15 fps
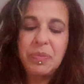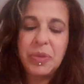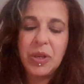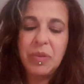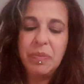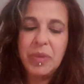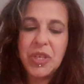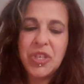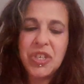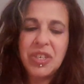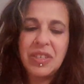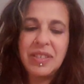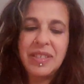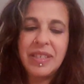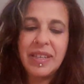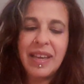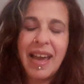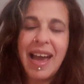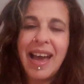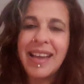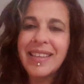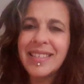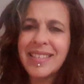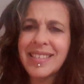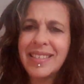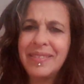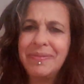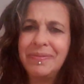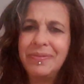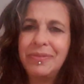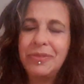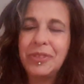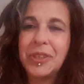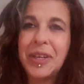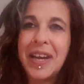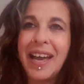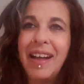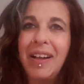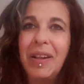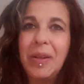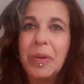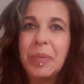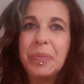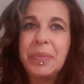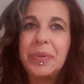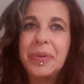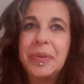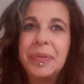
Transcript: permission to ask for help.